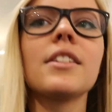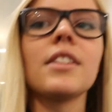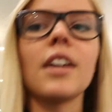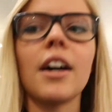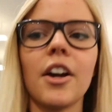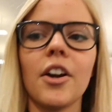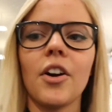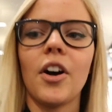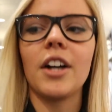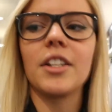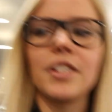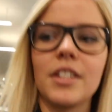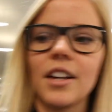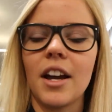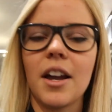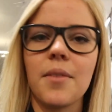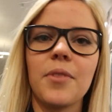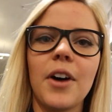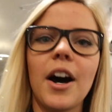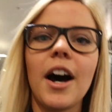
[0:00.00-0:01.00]
So I don't
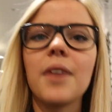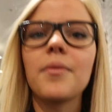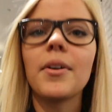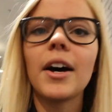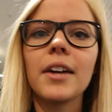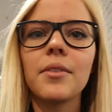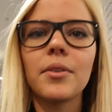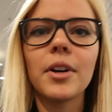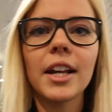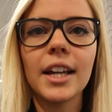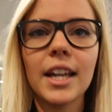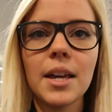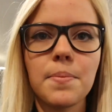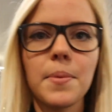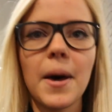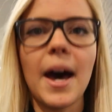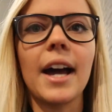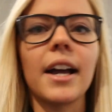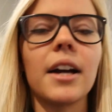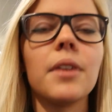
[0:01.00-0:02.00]
know, but I might, when I get
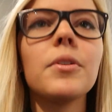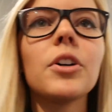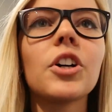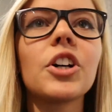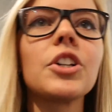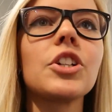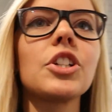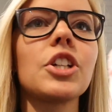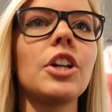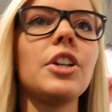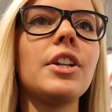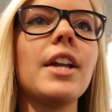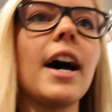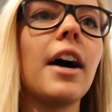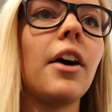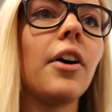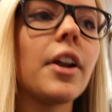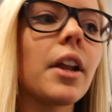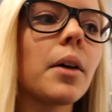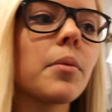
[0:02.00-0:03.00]
back, I'm not going to show you
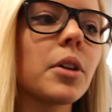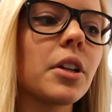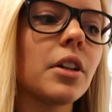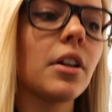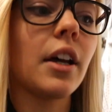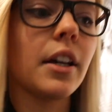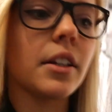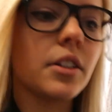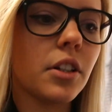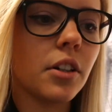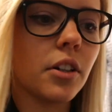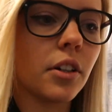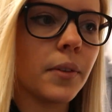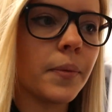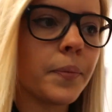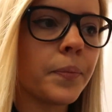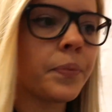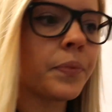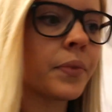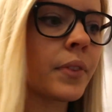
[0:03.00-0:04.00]
now, and I'm going to like do
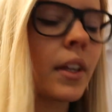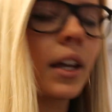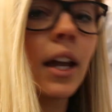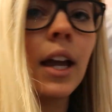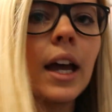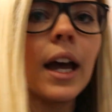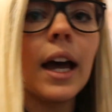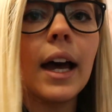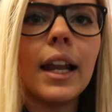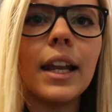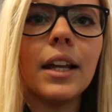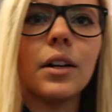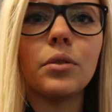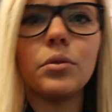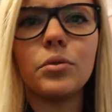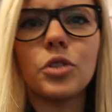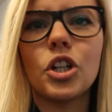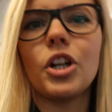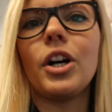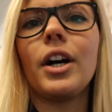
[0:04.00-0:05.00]
a
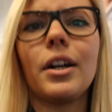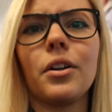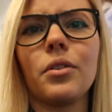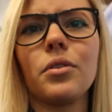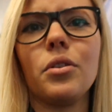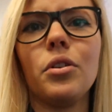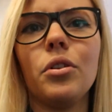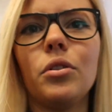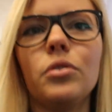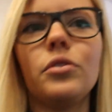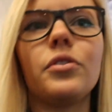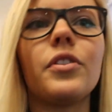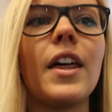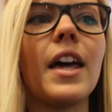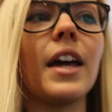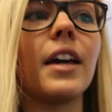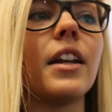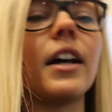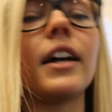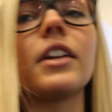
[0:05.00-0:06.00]
little try on haul
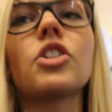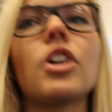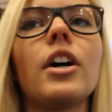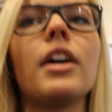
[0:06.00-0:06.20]
thing and like